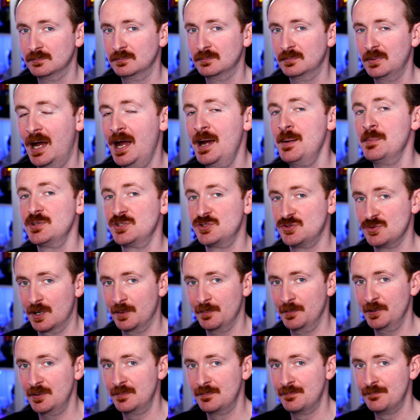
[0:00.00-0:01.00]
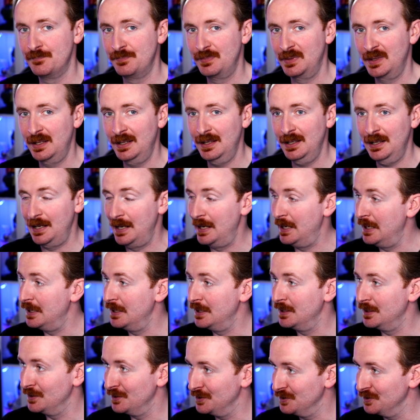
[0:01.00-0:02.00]
I'm a drummer,
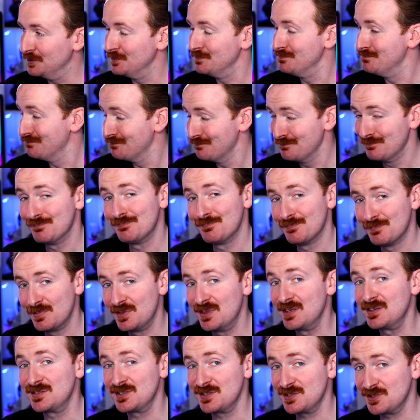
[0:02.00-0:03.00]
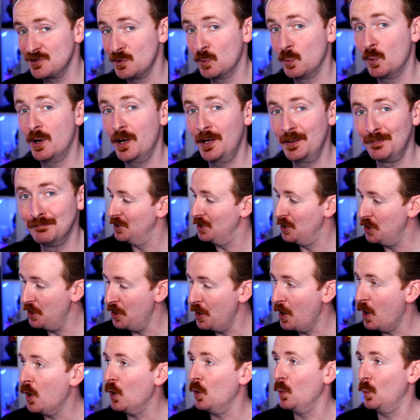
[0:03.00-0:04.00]
and this is the one,
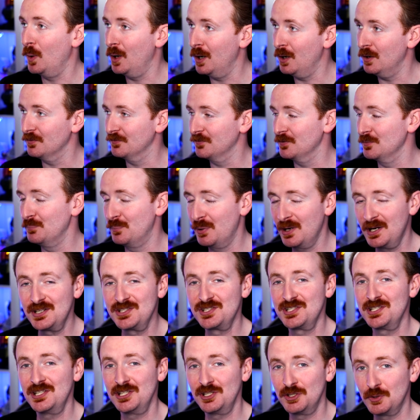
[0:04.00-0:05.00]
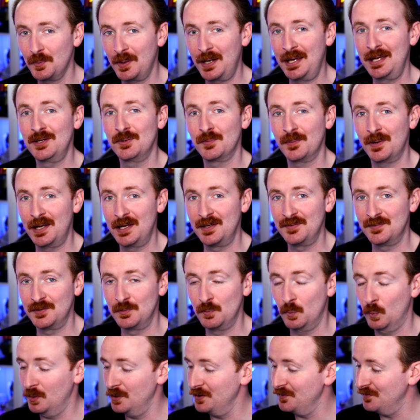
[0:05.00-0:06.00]
Narwhal from punishinggrayraven,
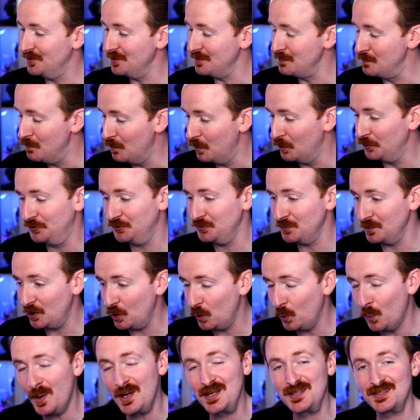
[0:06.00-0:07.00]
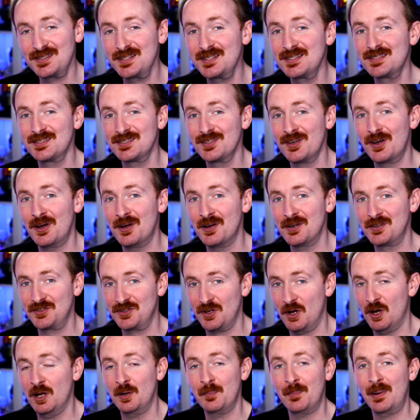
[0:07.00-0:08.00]
one of the most requested songs
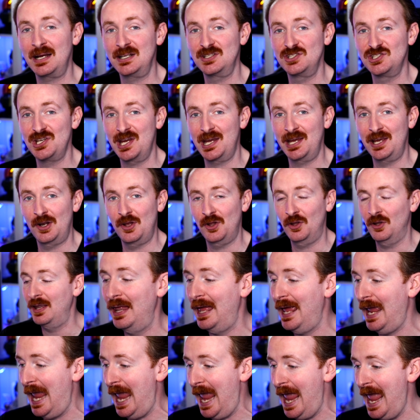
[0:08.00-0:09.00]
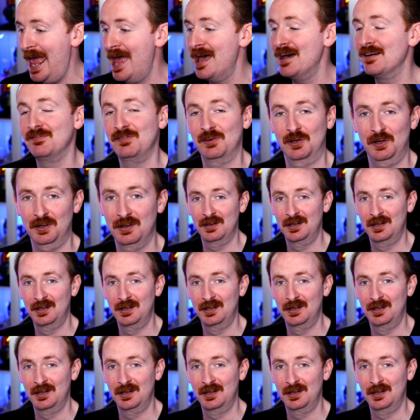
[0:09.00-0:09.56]
on my channel ever.